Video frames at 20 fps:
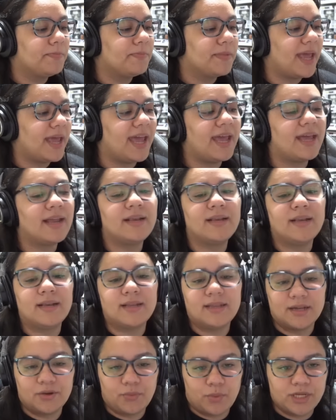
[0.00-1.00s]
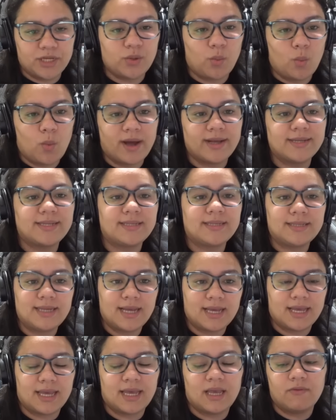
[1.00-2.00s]
and the reason why
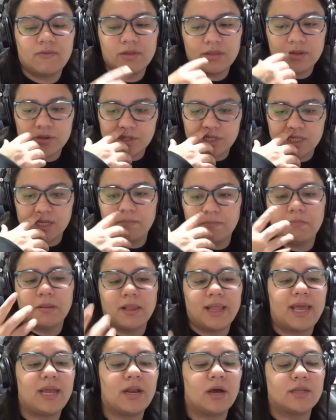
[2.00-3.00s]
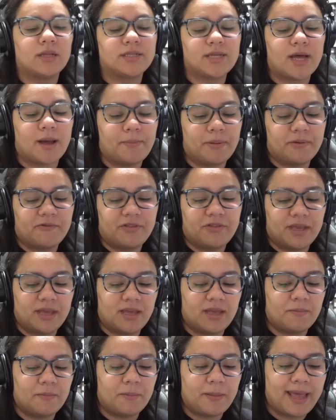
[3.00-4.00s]
Ziggy, even though she bled on top of
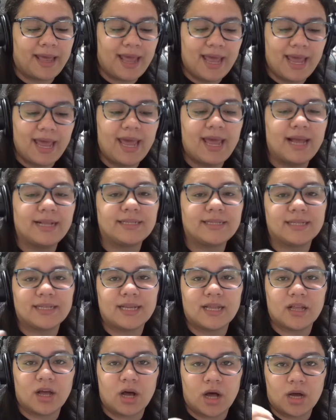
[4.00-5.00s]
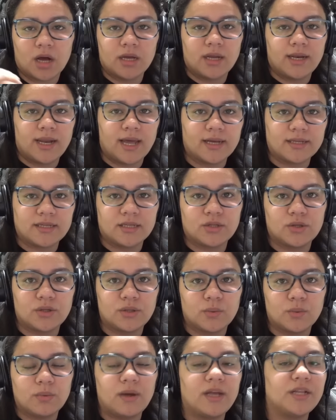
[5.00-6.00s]
the hand and then got connected to
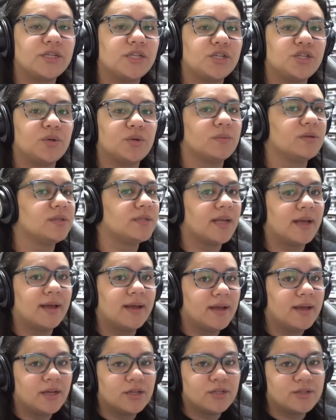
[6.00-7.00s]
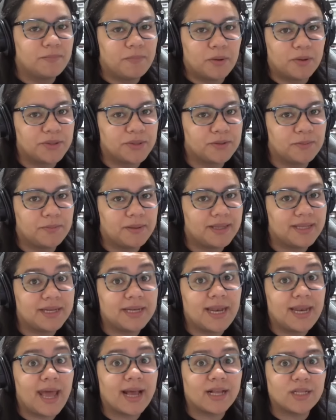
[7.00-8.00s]
the witch and she was supposed to be the
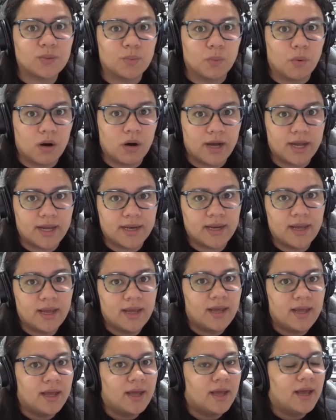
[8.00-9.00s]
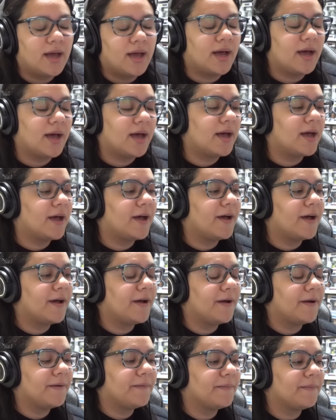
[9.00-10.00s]
next one,
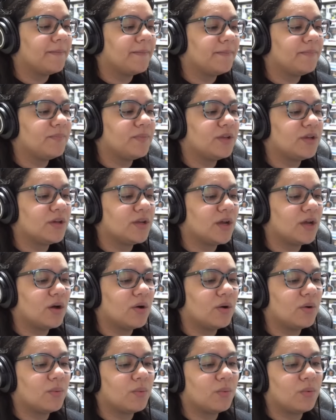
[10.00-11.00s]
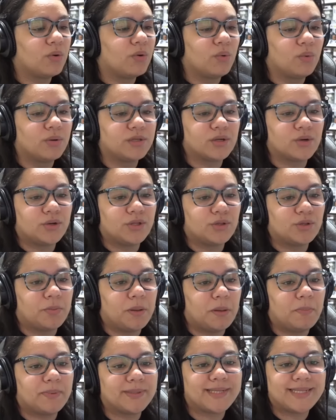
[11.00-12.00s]
um, you know, who was going to
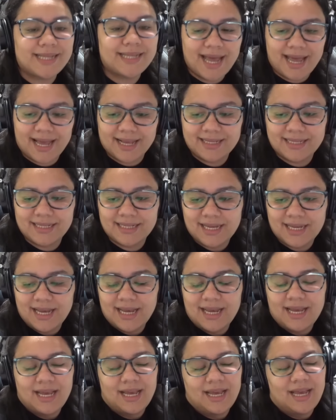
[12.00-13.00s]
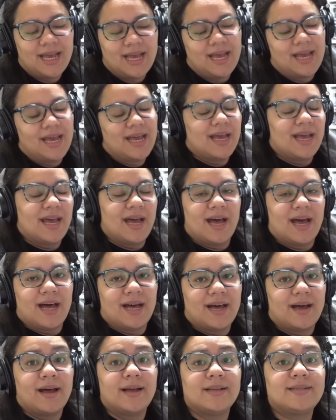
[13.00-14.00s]
be possessed,
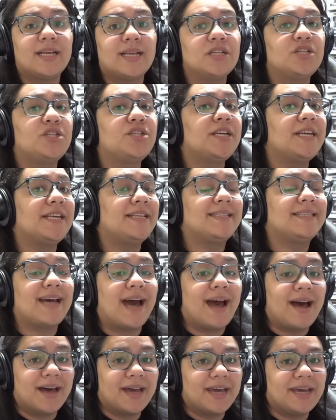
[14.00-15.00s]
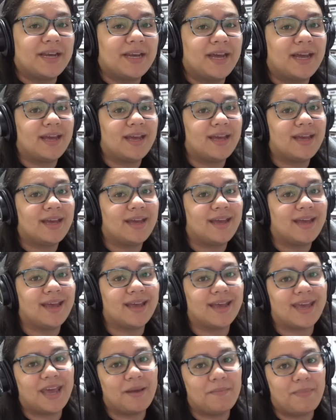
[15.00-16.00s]
uh, since she died
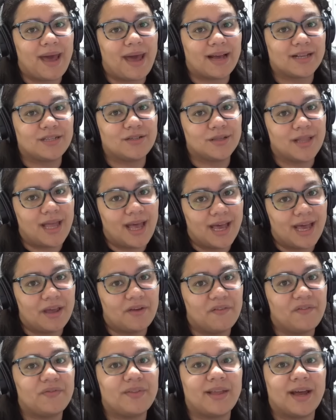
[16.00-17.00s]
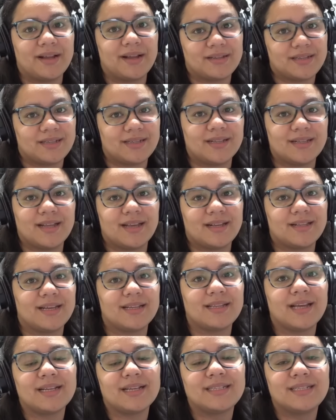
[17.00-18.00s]
and came back to life, that's,
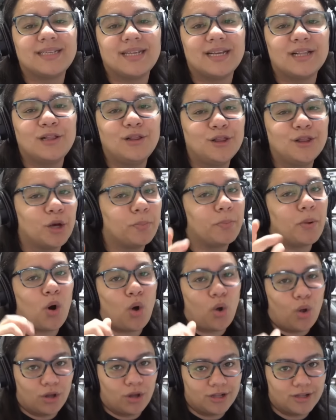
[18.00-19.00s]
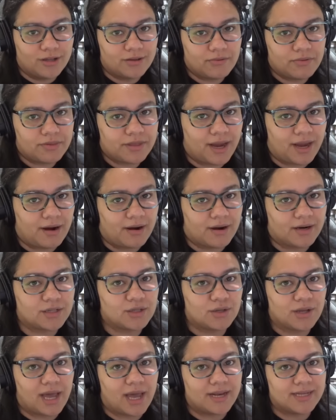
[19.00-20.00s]
that's the loophole there
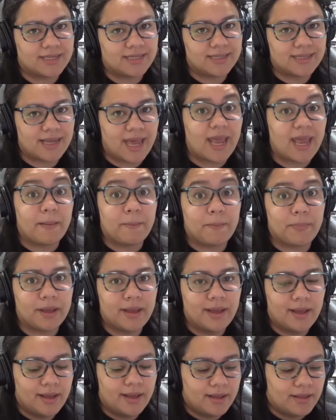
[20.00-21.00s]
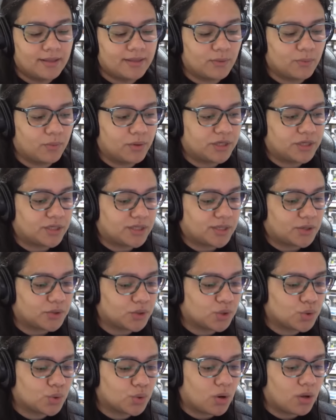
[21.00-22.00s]
to kind of escape the witch's
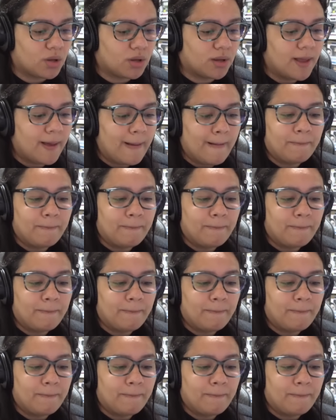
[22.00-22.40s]
control.